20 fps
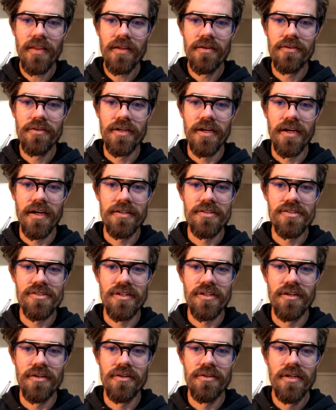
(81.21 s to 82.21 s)
Okay,
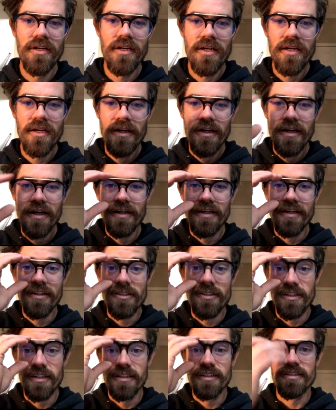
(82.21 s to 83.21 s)
so
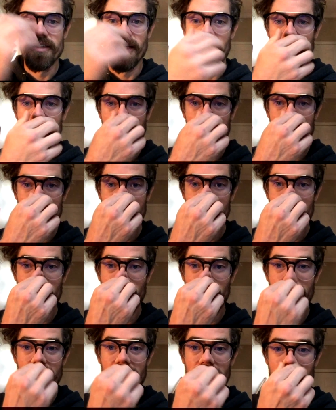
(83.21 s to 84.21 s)
here's an example,
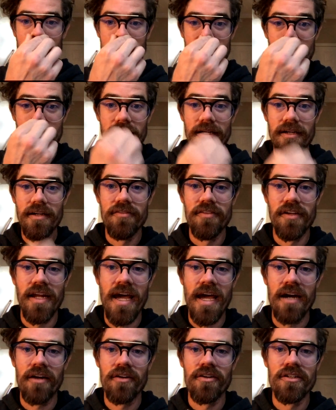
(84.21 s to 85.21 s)
right, of
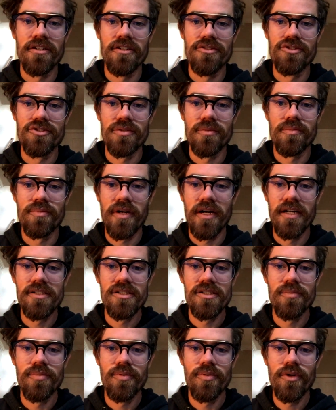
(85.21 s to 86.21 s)
an agricultural
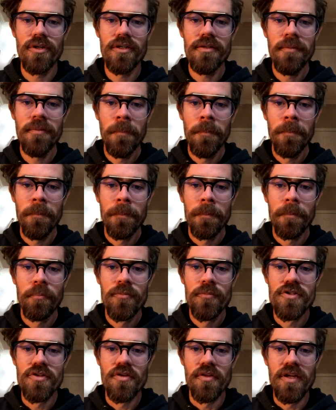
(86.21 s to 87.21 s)
price support.
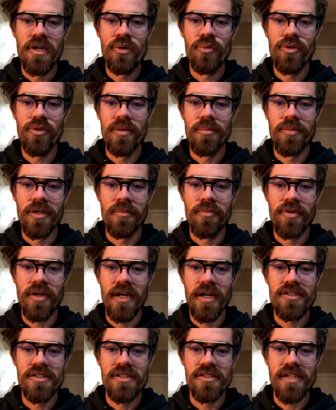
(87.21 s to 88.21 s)
So the equilibrium
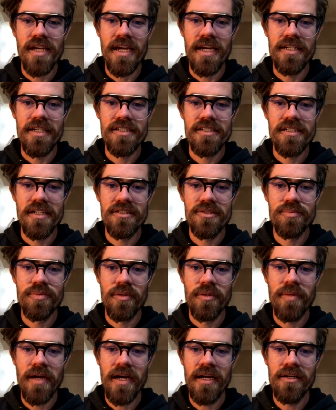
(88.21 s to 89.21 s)
price is 8 cents
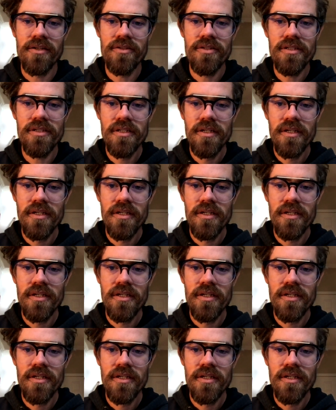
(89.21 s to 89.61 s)
per pound.